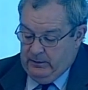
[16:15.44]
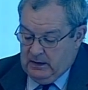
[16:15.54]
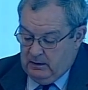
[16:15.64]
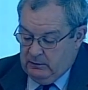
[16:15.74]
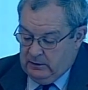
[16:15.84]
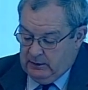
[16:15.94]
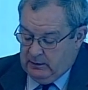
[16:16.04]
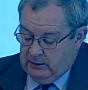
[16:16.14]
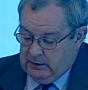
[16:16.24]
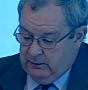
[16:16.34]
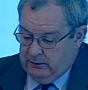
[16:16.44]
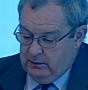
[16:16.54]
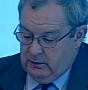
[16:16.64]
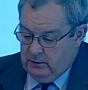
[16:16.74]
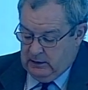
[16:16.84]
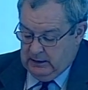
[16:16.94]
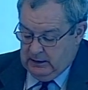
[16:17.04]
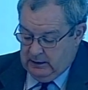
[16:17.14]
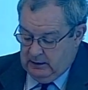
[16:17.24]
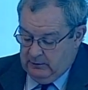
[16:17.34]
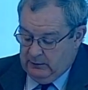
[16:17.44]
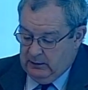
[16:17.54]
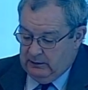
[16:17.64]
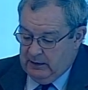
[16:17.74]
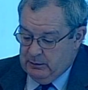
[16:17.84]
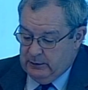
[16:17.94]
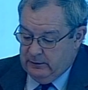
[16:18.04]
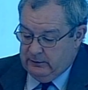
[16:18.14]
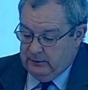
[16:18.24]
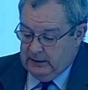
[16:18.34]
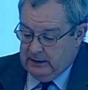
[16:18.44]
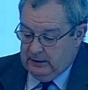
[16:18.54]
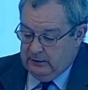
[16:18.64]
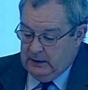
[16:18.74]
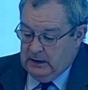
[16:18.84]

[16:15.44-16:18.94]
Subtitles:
Moving quickly through a few examples of that,